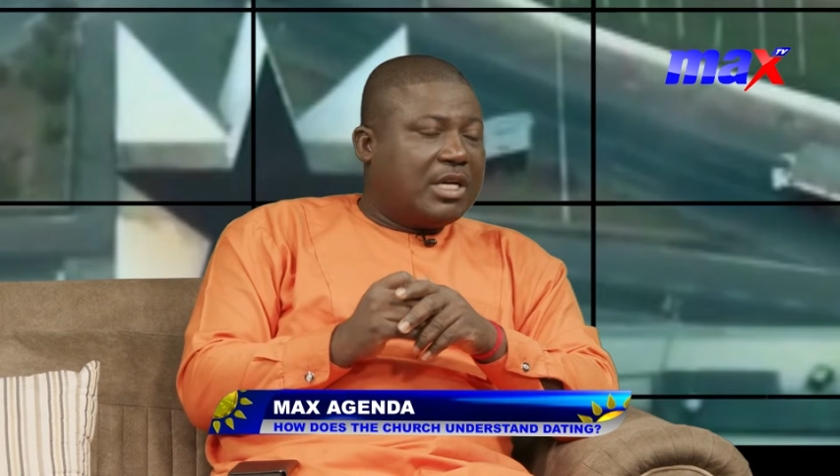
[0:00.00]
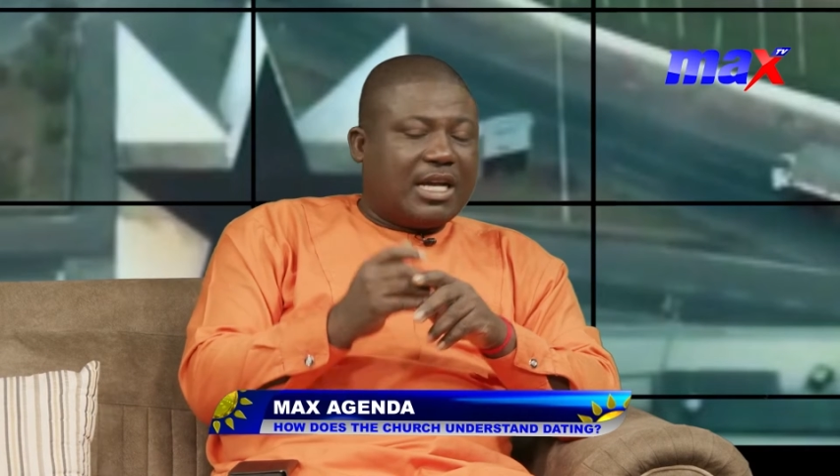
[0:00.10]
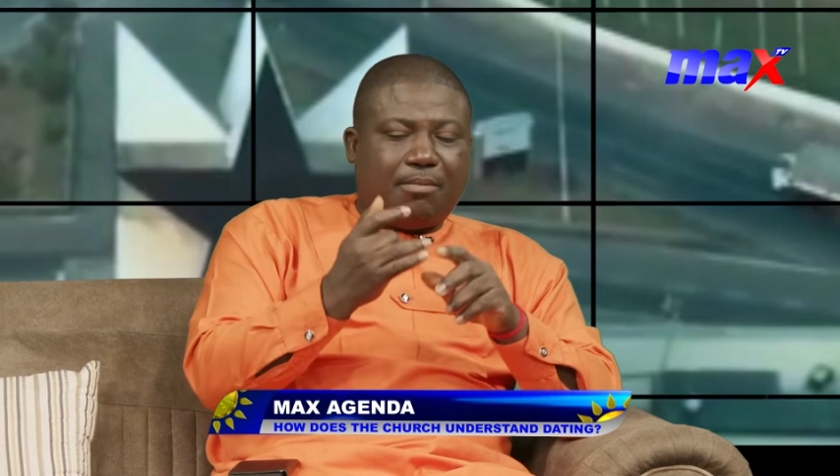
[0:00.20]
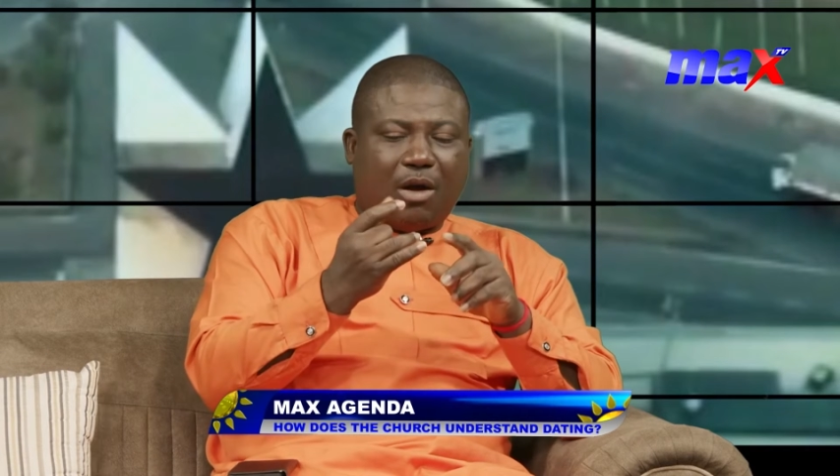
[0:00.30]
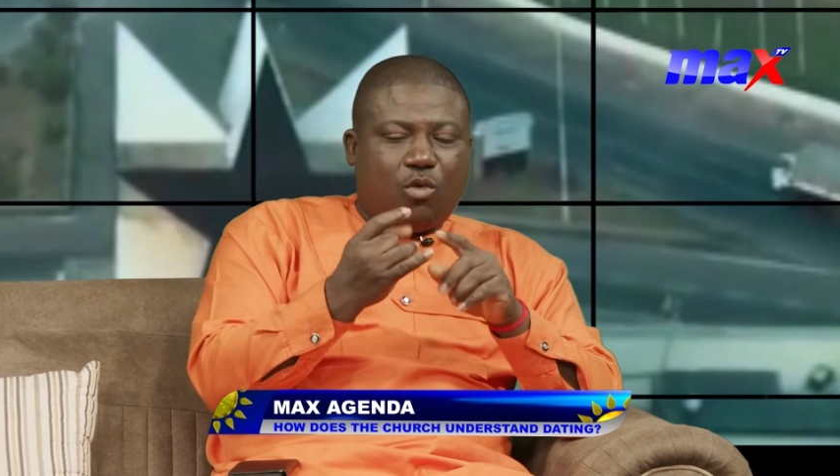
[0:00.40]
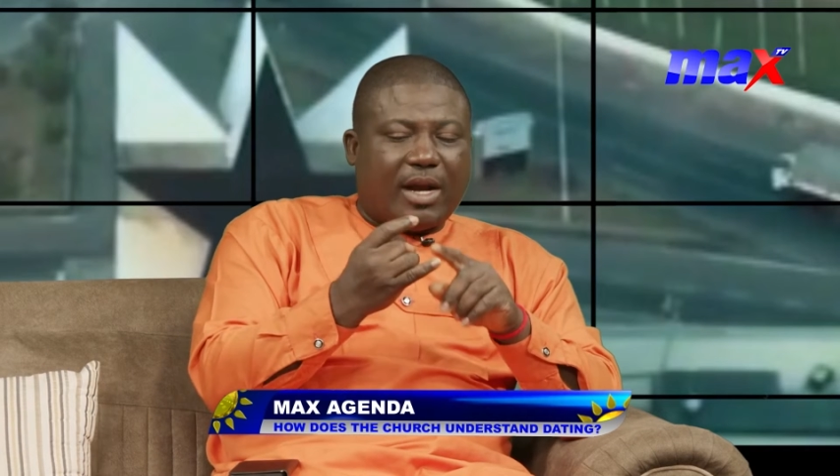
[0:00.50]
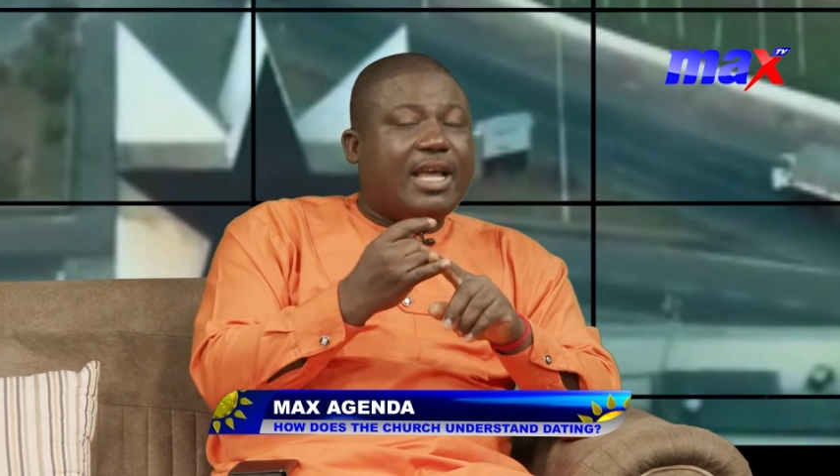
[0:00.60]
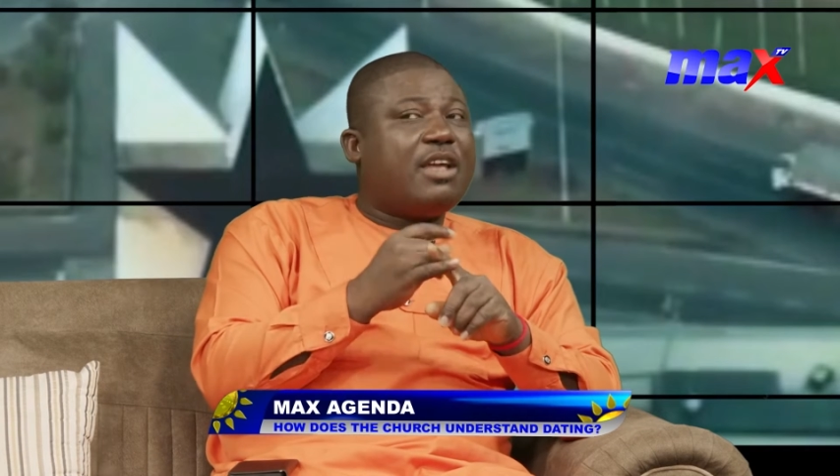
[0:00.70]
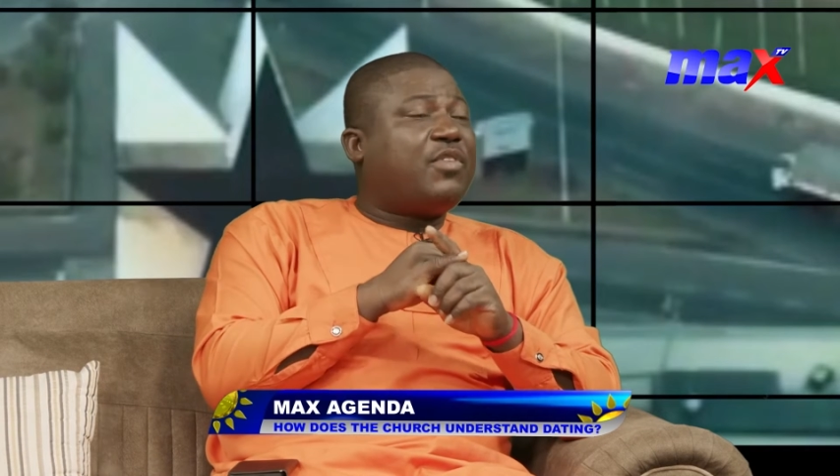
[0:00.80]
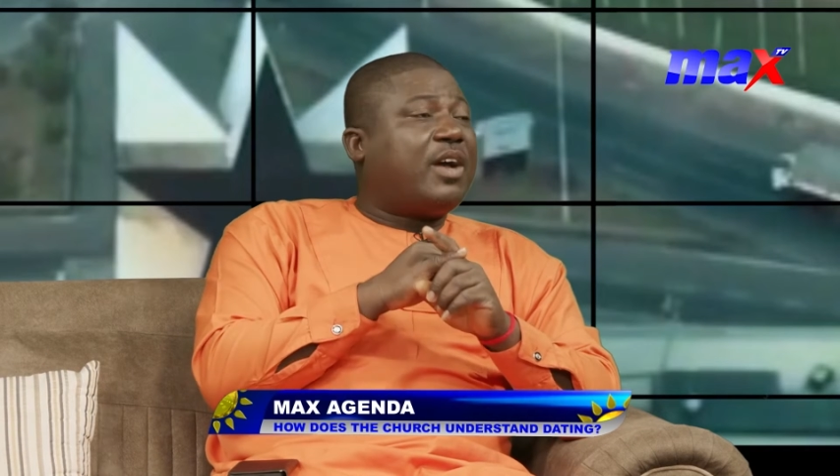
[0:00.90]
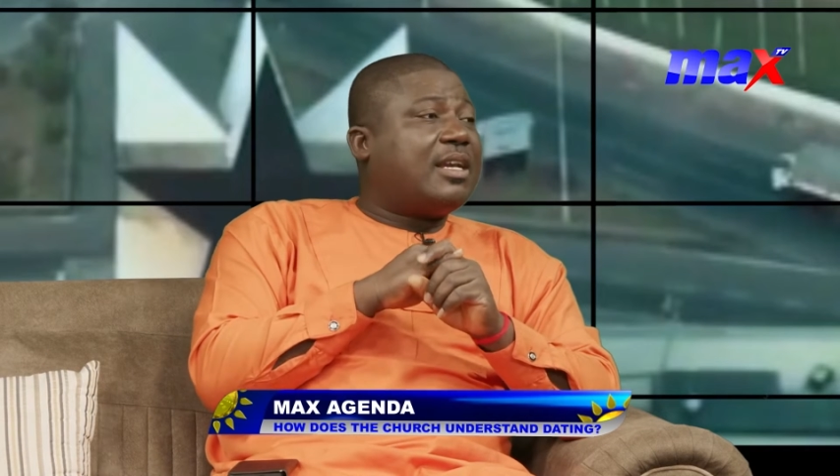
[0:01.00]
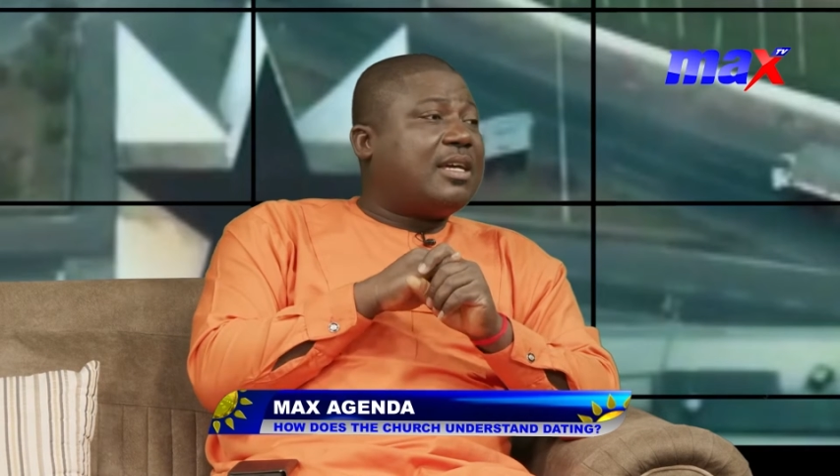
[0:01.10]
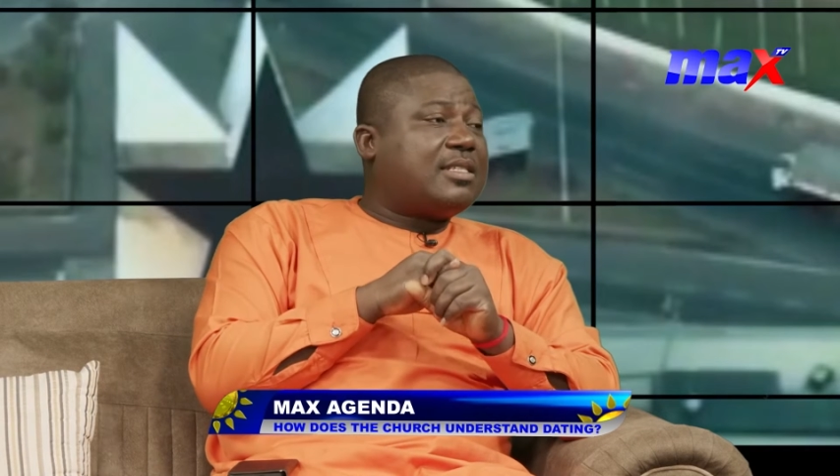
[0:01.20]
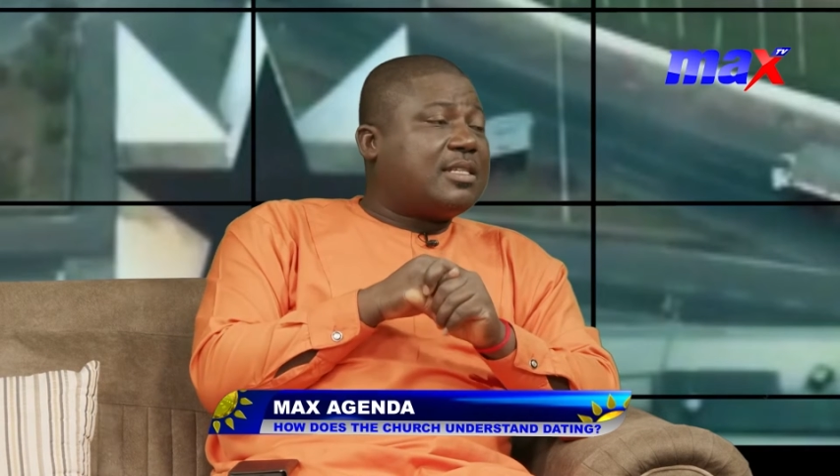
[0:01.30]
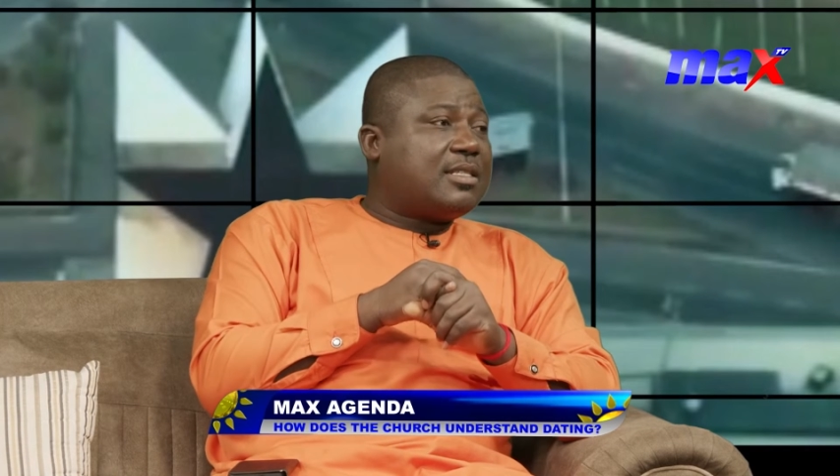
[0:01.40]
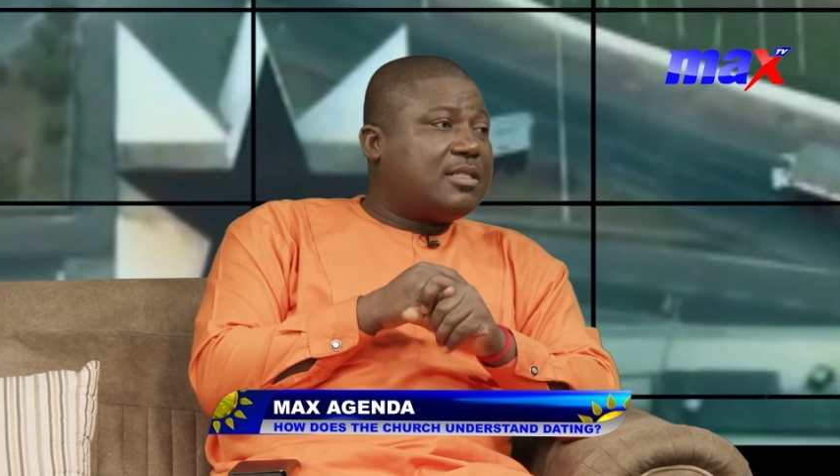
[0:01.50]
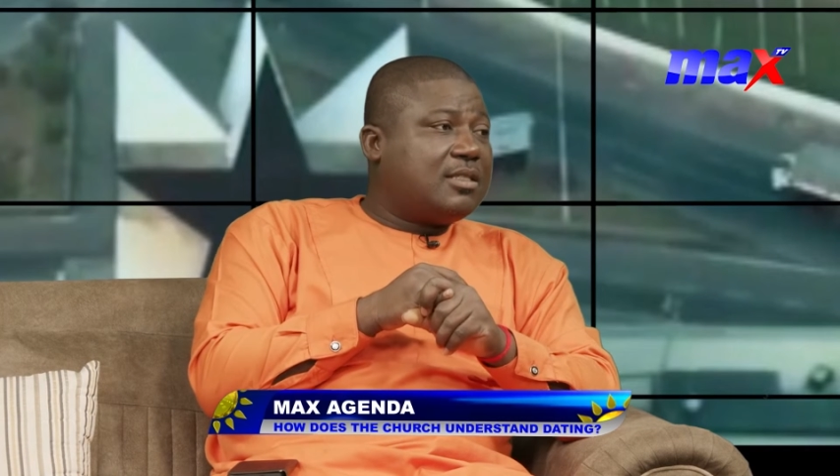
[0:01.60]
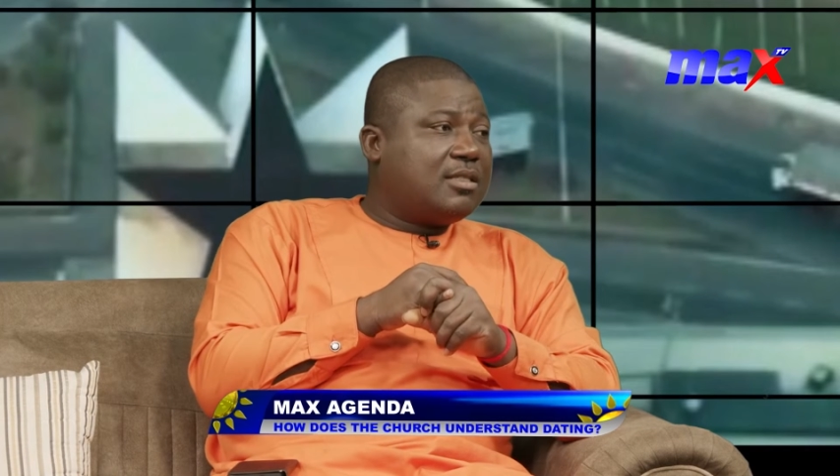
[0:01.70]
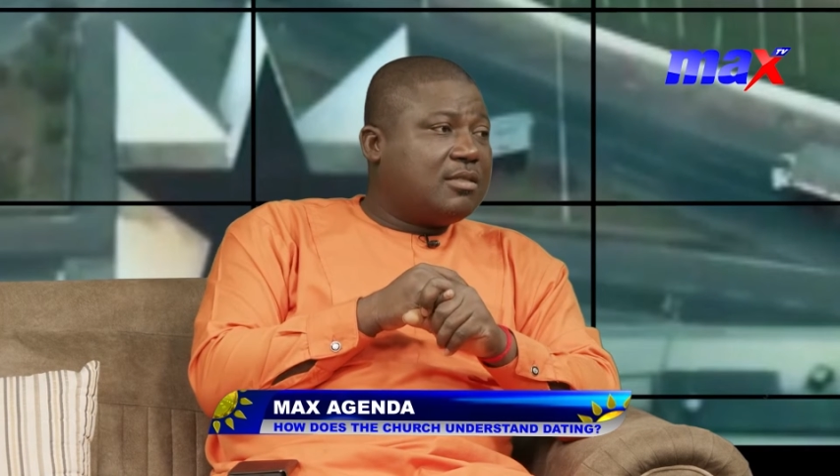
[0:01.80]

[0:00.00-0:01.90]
Number 1, finances.